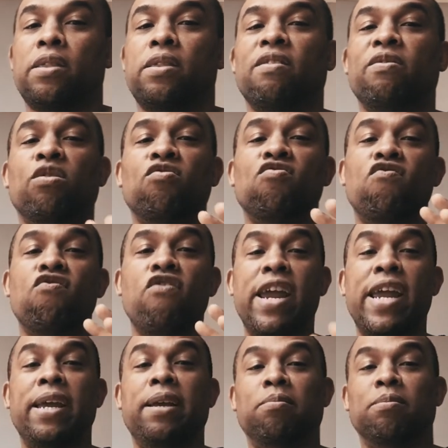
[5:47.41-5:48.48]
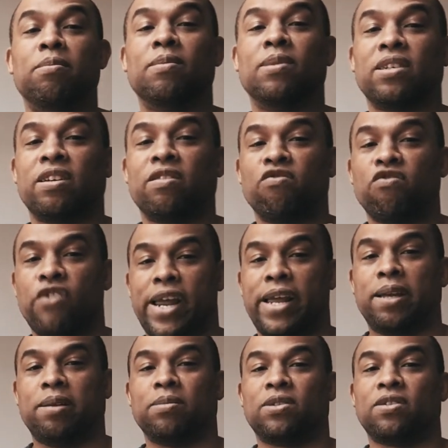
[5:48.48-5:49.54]
There are reams and
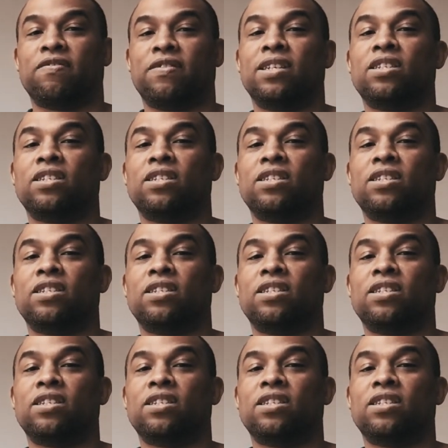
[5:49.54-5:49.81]
reams of